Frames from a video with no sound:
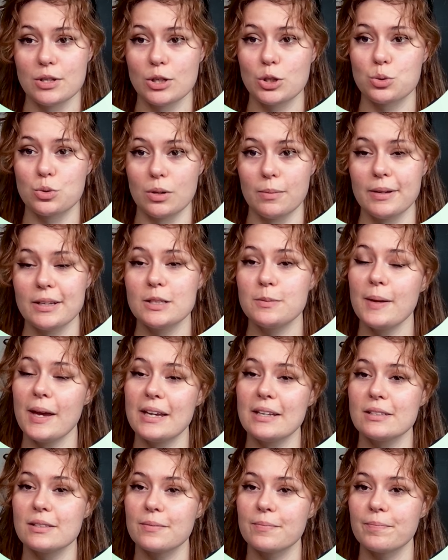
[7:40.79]
streaming
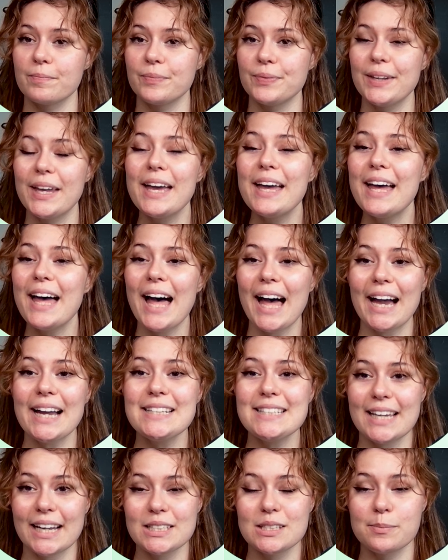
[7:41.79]
space. High
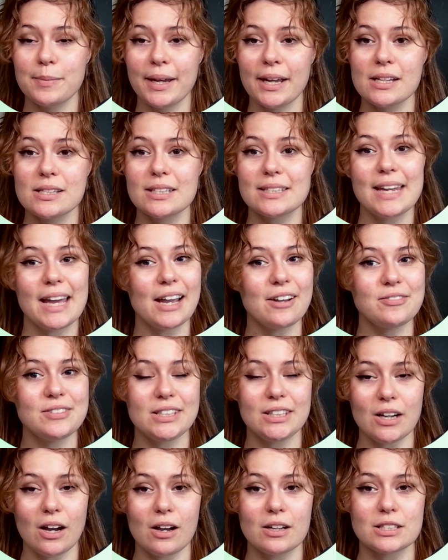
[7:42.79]
tech demands and hefty
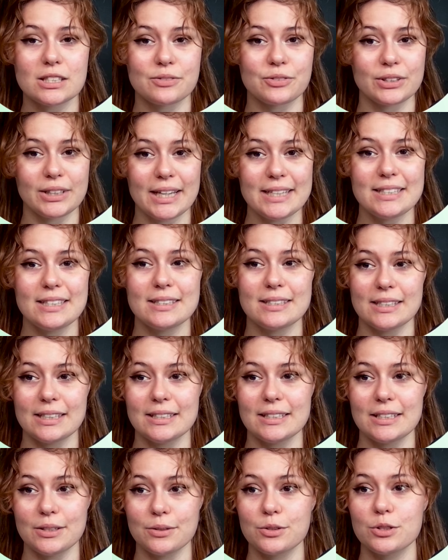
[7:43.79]
costs for licensing
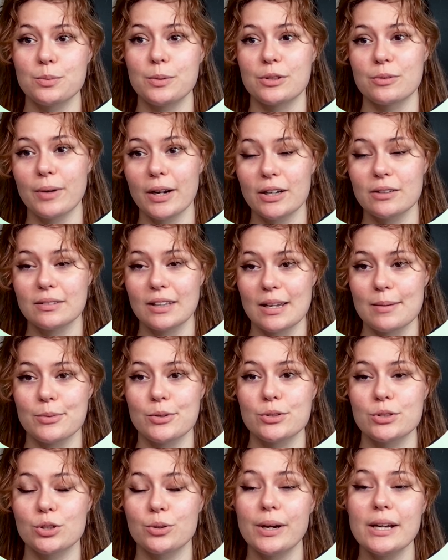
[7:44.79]
deals with record
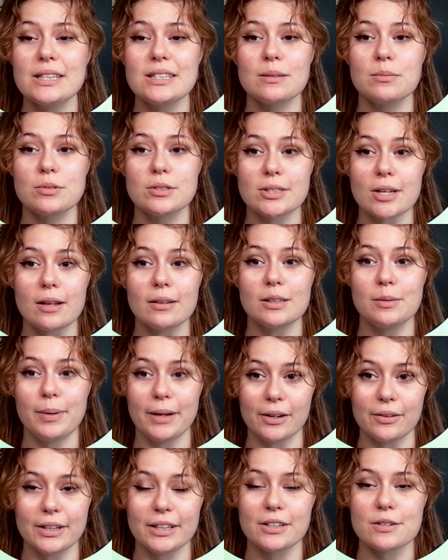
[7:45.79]
labels create some solid
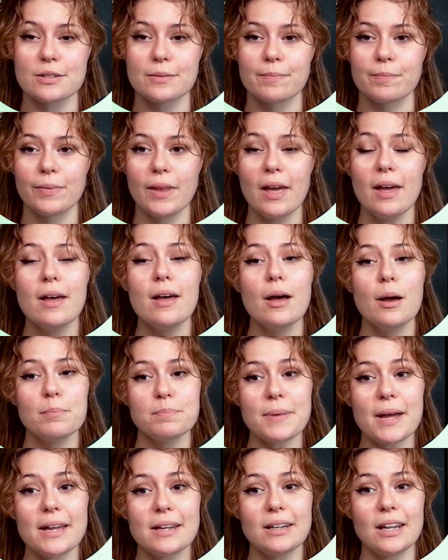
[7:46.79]
barriers.
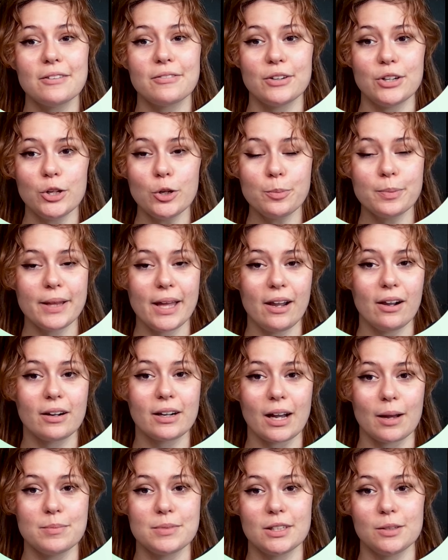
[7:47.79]
But if a new player
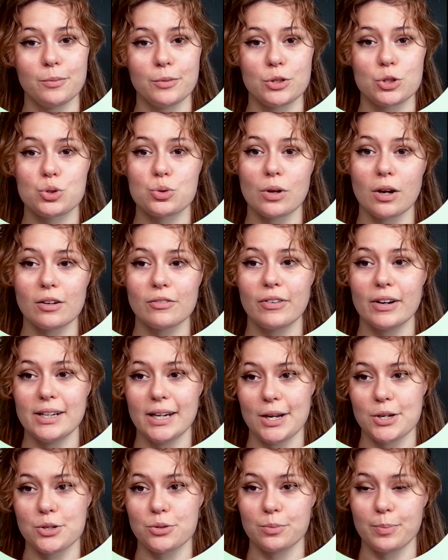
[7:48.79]
comes in with strong
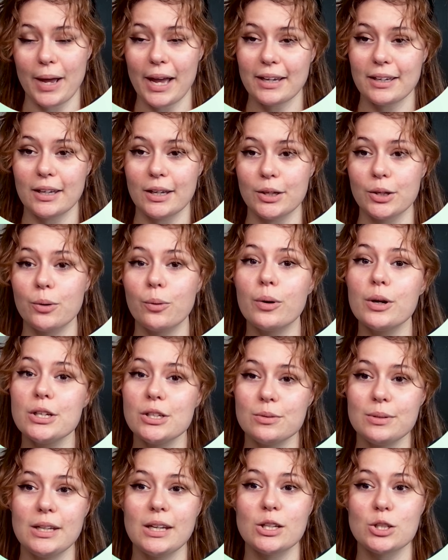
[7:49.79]
financial backing or a
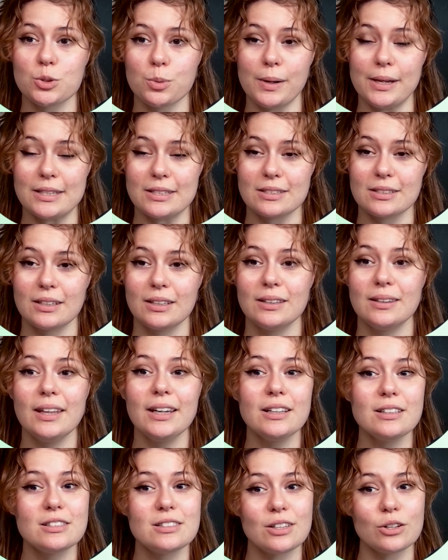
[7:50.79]
unique twist, they
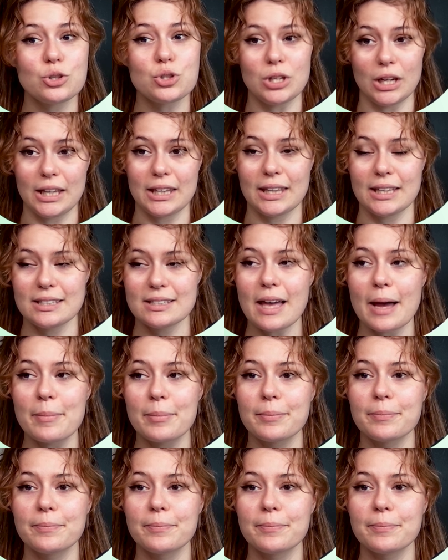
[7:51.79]
could still shake things up.